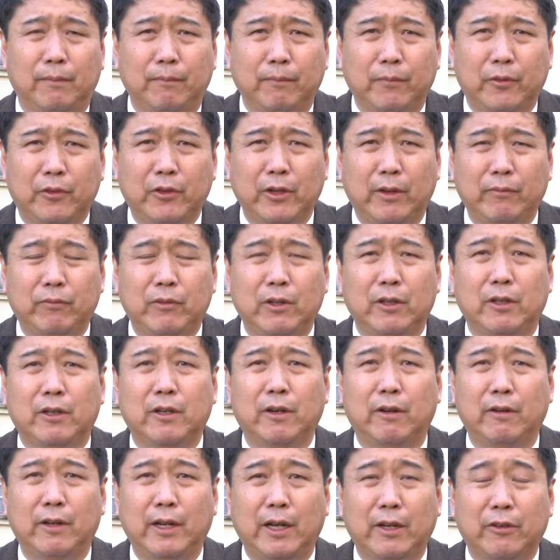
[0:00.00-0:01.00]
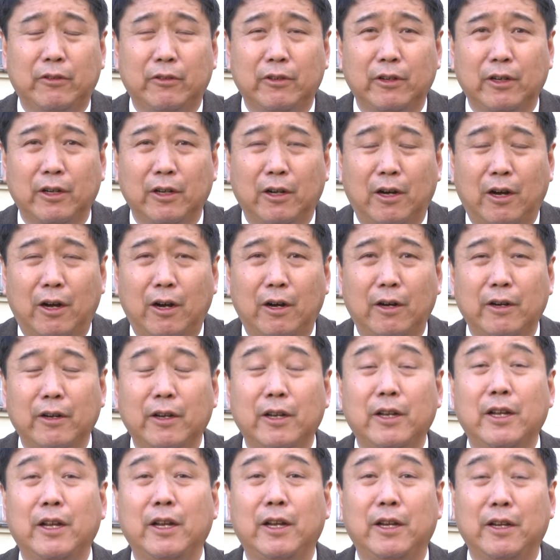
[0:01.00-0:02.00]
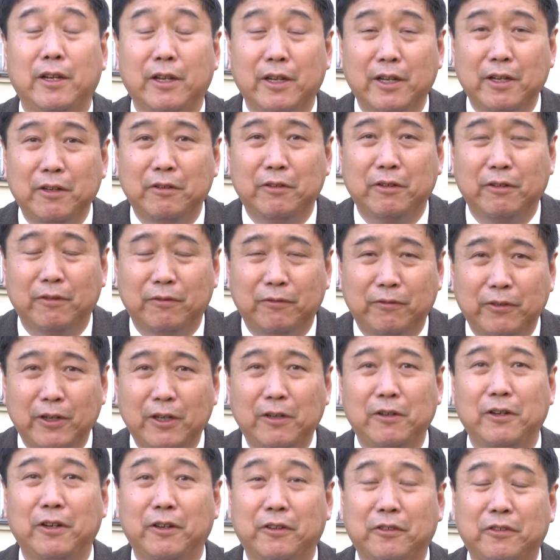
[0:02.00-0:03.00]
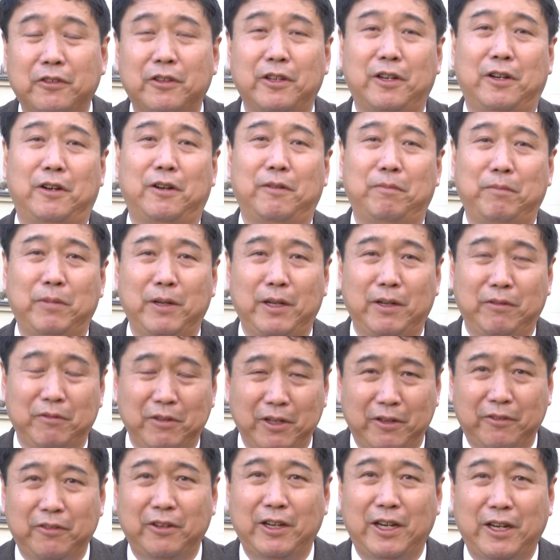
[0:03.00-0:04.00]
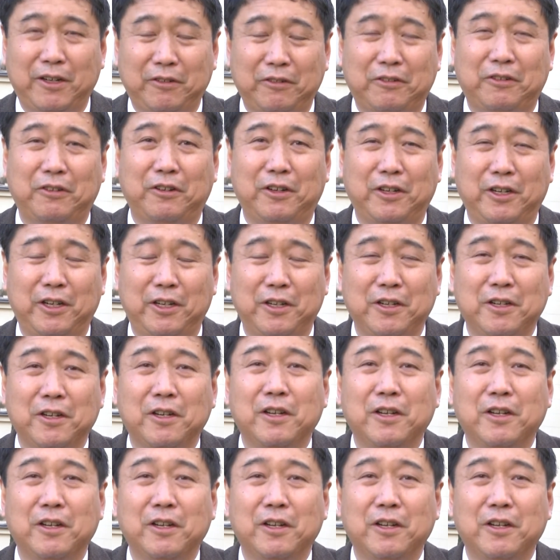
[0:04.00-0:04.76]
something called actually RNA interference therapy, which actually